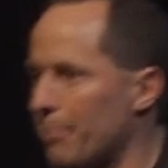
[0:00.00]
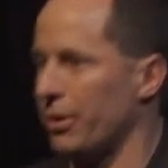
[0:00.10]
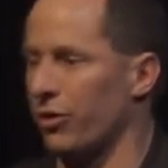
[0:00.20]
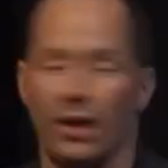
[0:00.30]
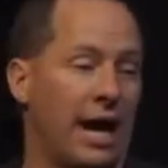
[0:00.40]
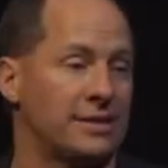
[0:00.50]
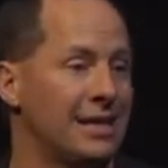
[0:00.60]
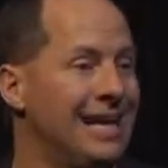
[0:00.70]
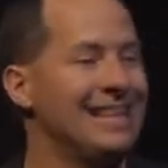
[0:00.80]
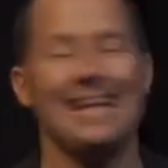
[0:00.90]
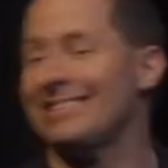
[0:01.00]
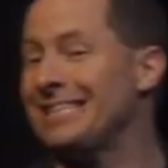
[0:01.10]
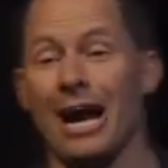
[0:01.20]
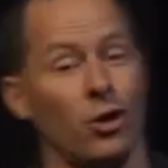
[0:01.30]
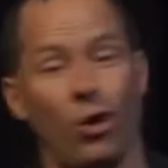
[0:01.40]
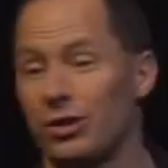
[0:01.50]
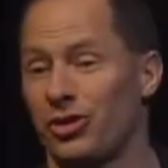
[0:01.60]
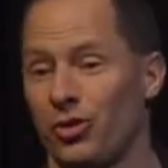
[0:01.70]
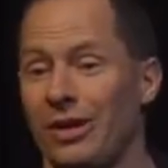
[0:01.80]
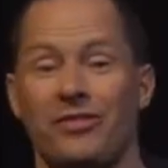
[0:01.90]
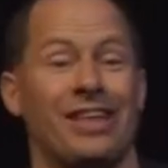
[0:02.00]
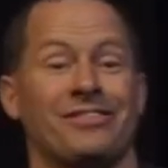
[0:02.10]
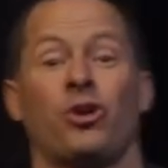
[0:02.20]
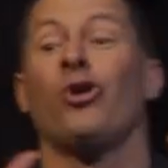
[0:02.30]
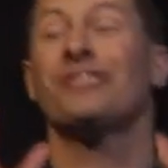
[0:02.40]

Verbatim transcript: me or not. That's not called a choice. That's called